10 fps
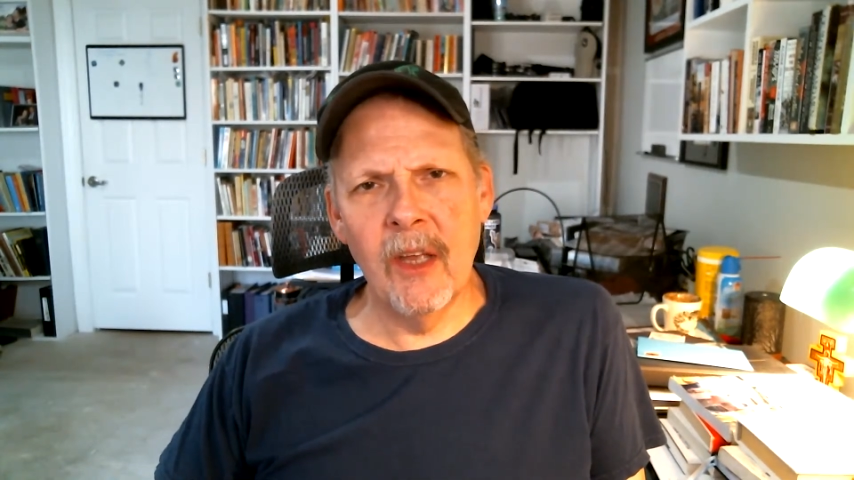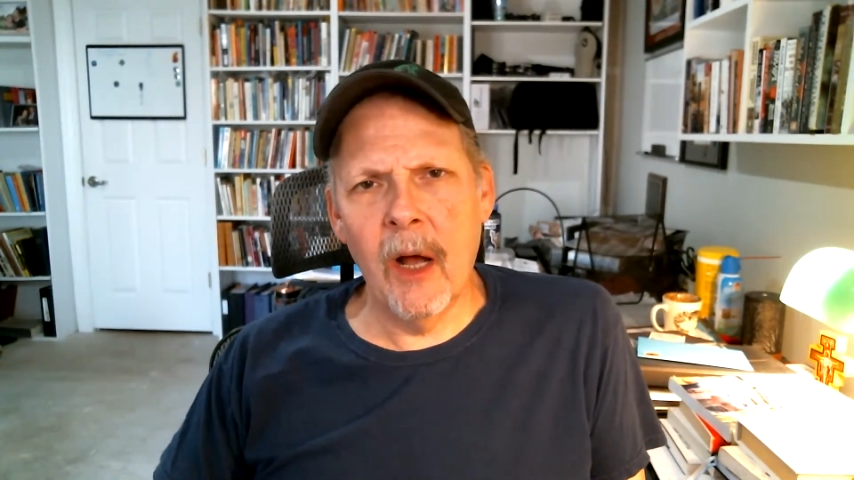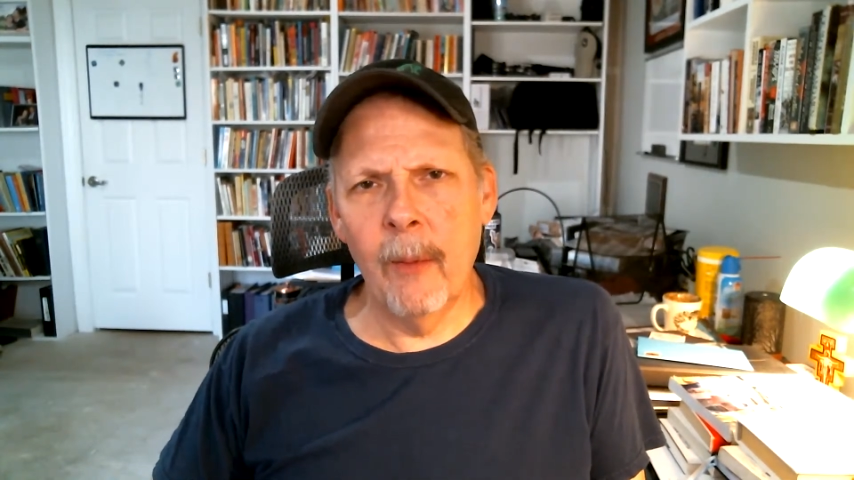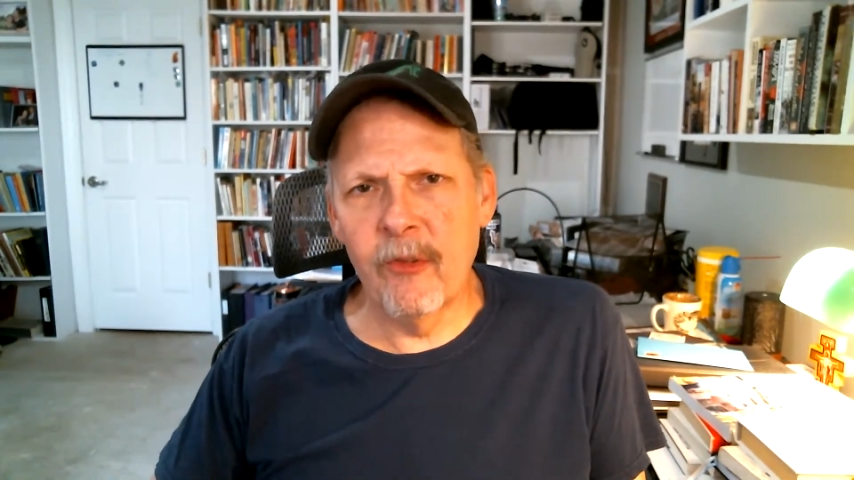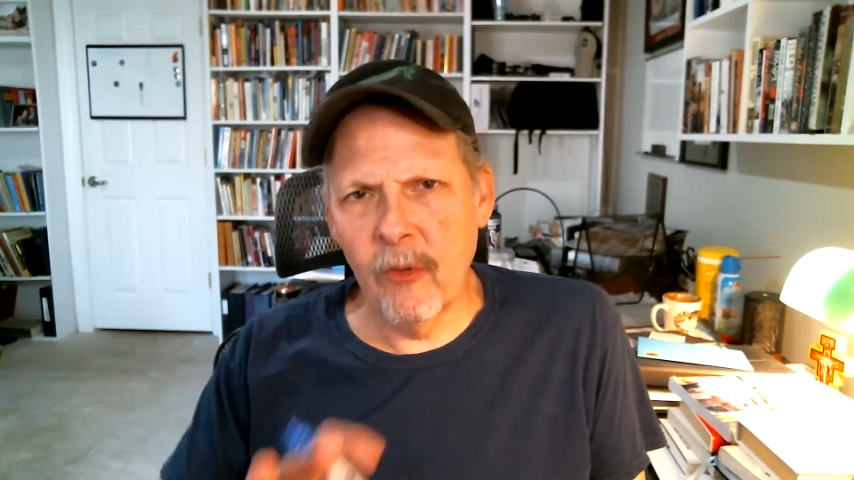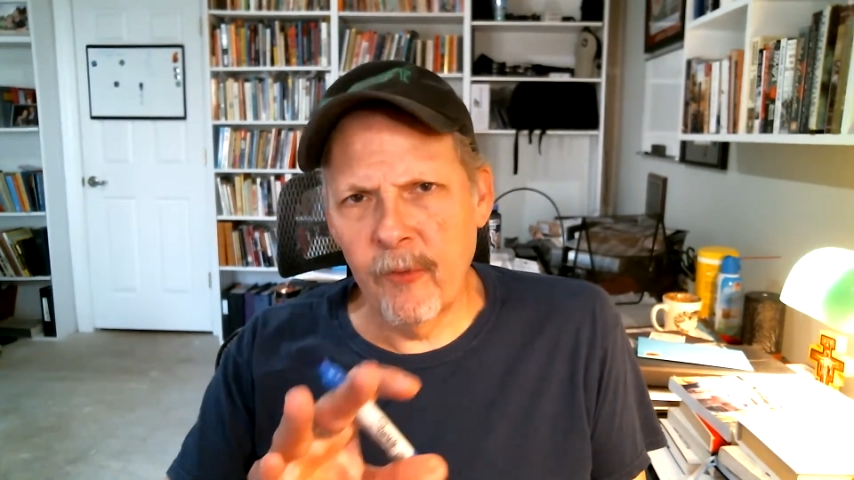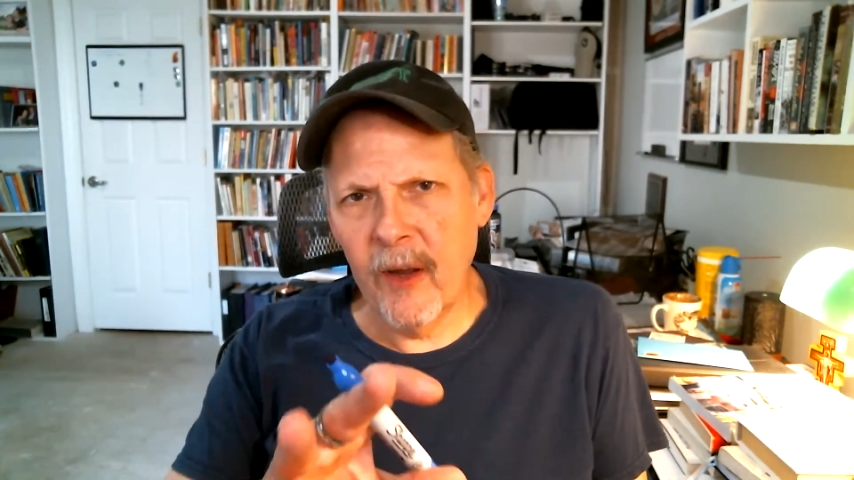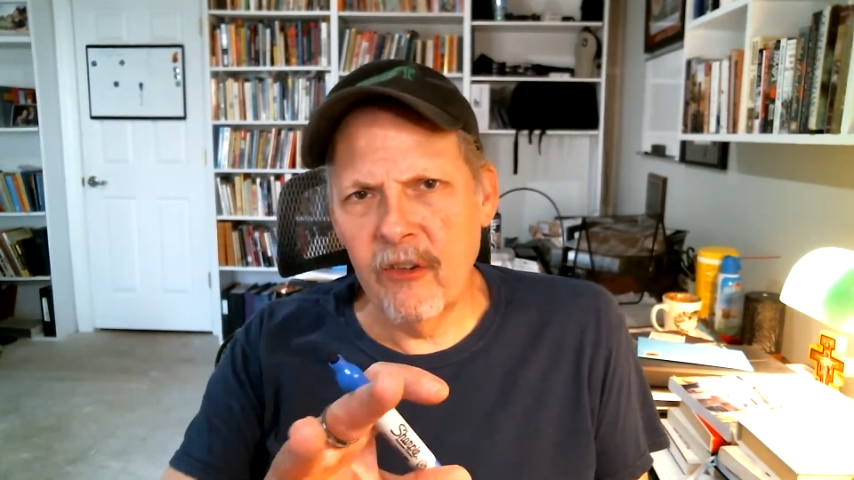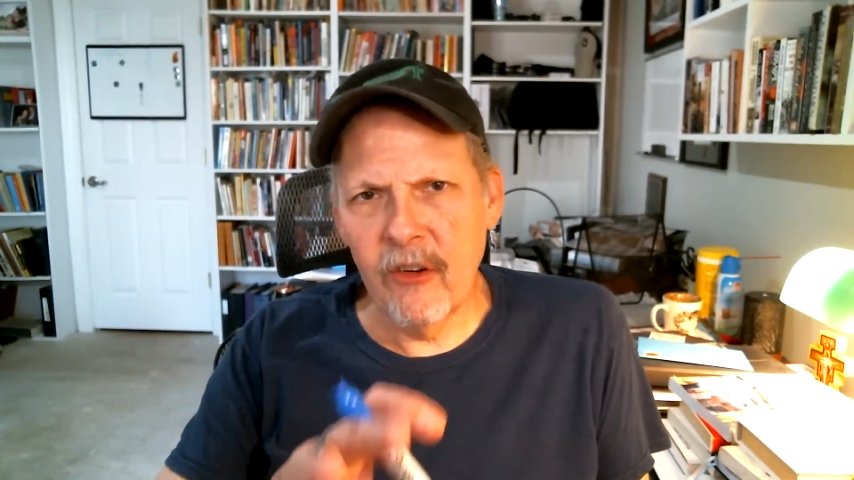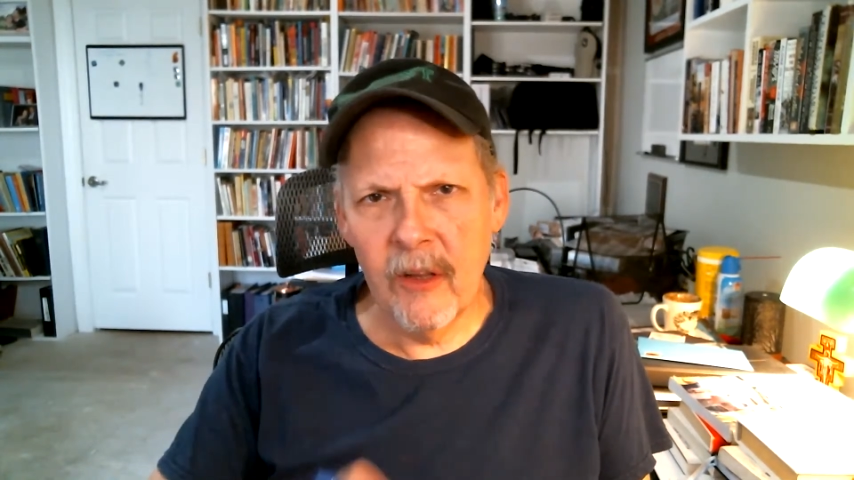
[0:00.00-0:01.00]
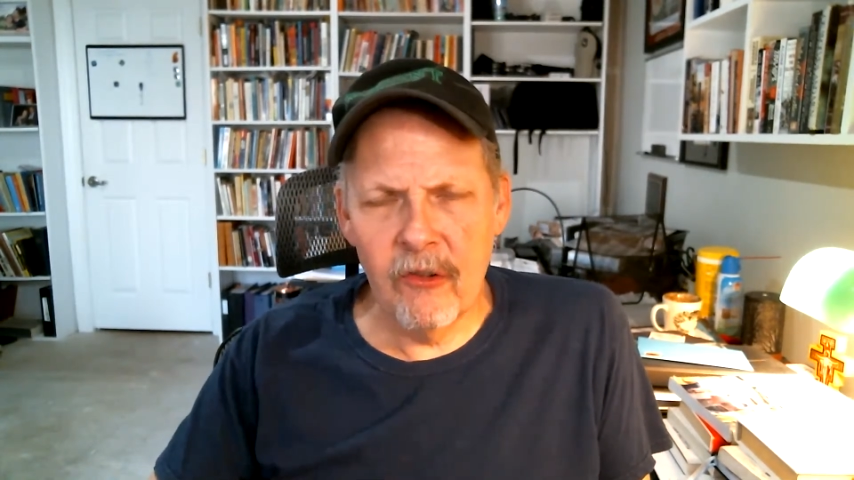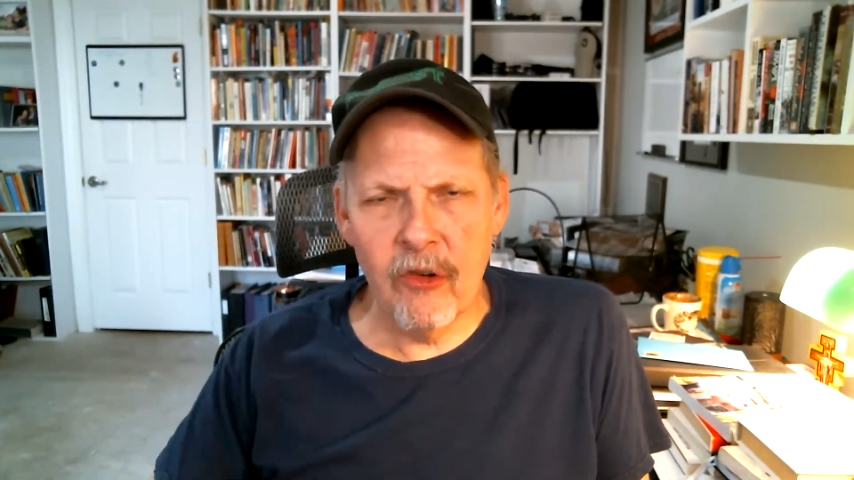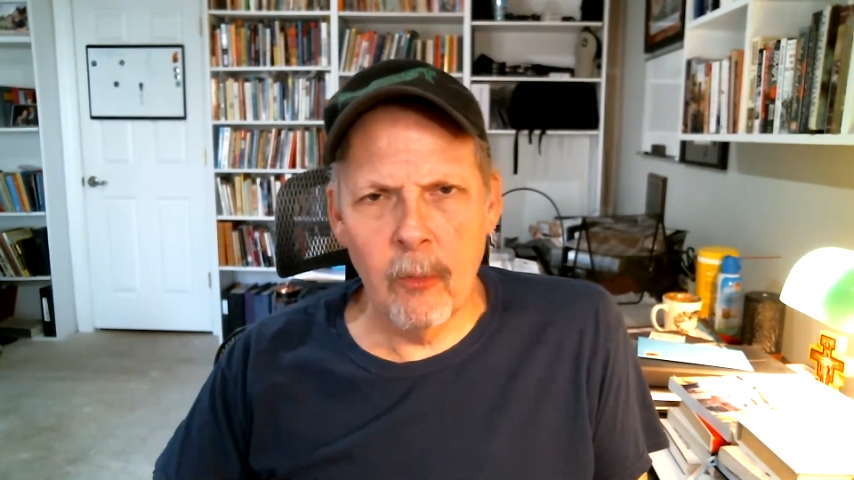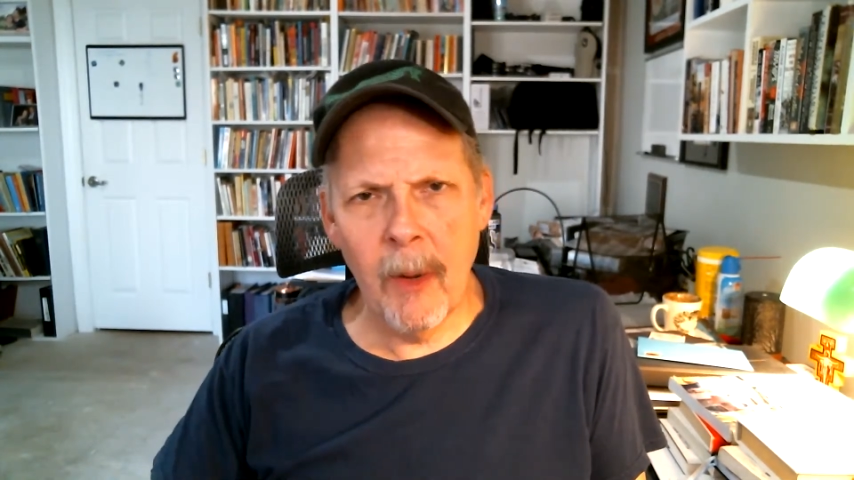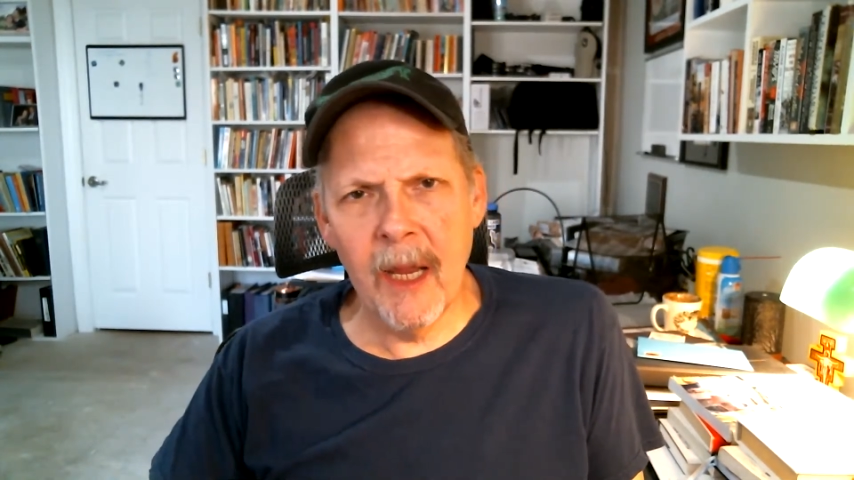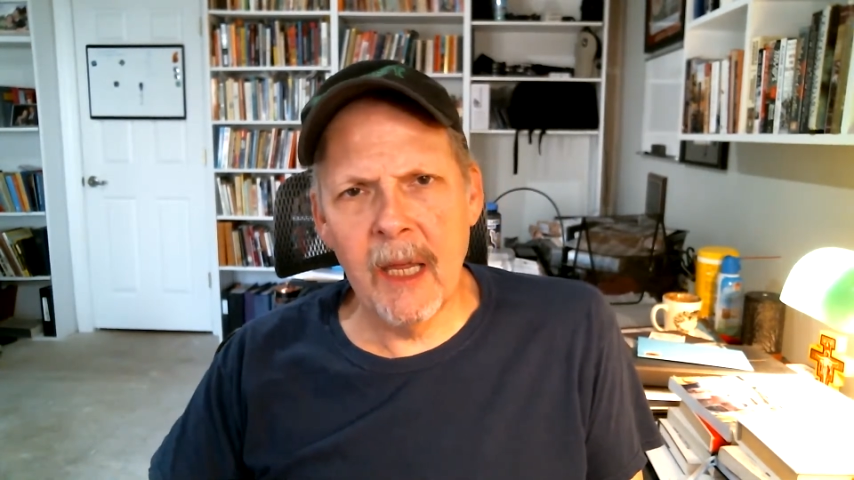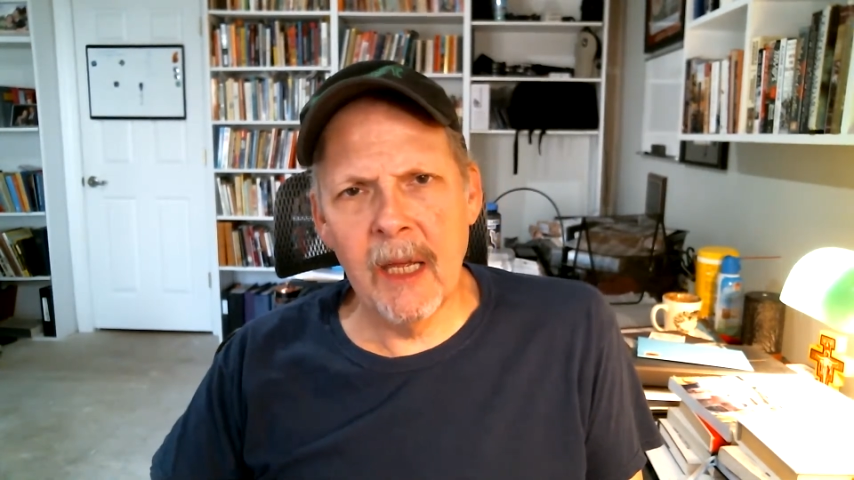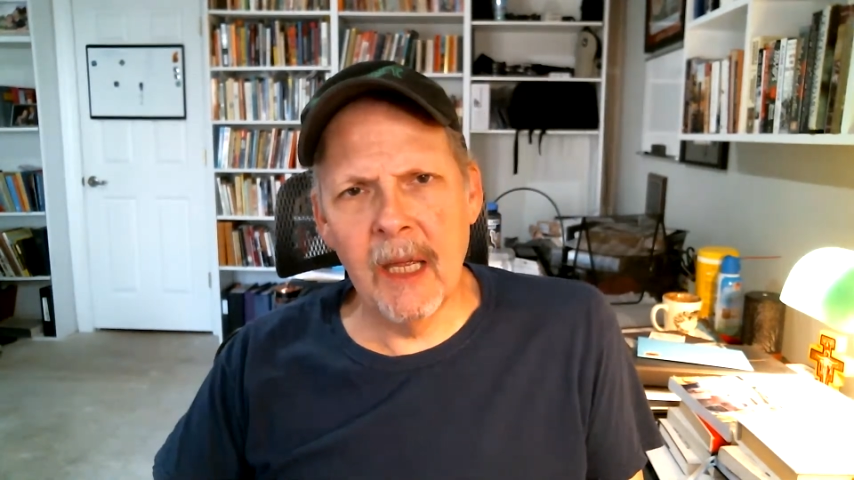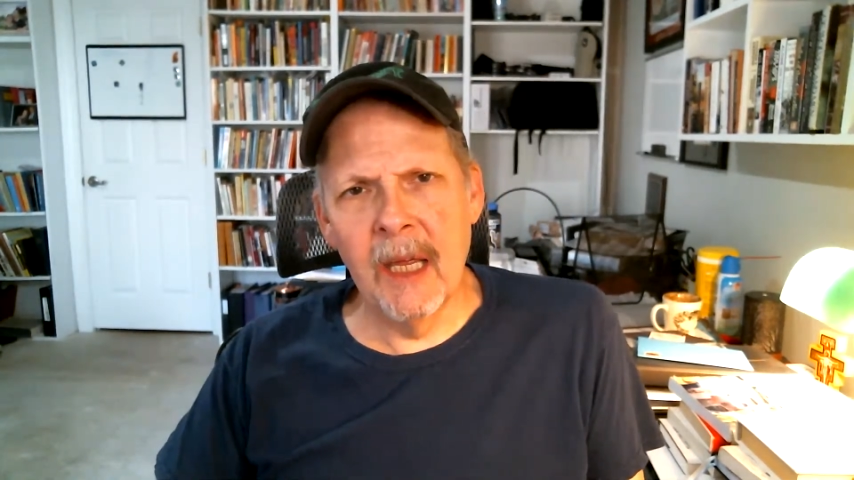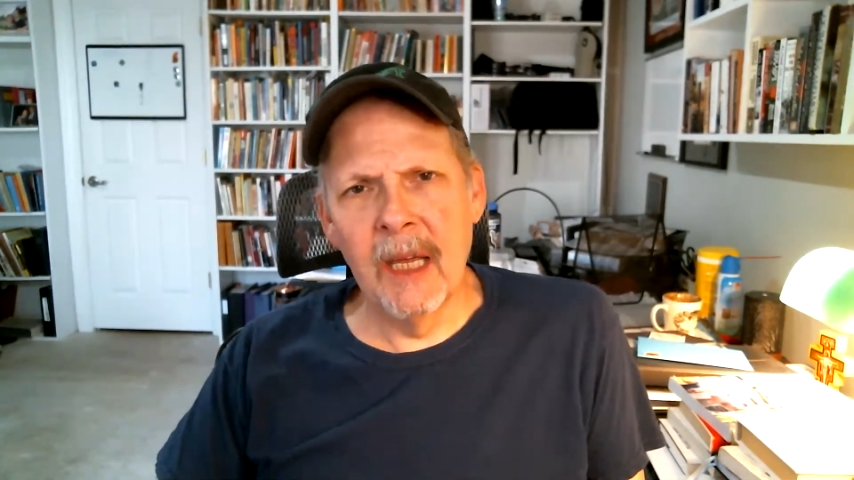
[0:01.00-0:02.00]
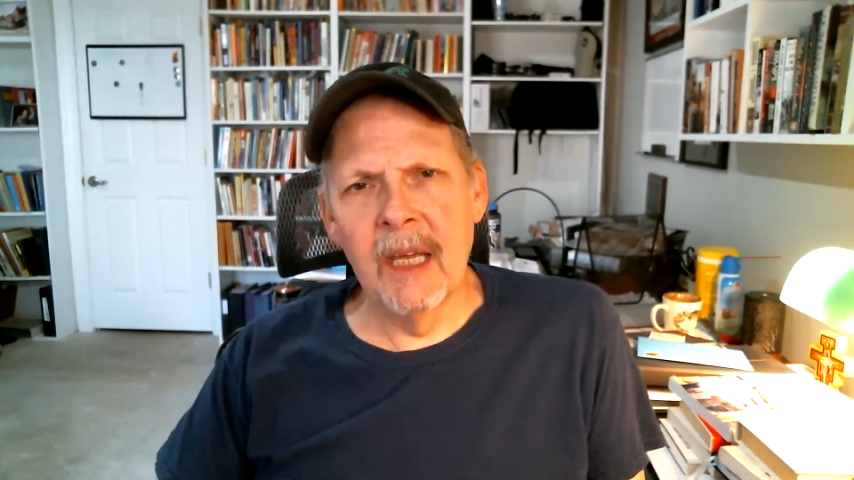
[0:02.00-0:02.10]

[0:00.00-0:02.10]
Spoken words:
the observation that you're making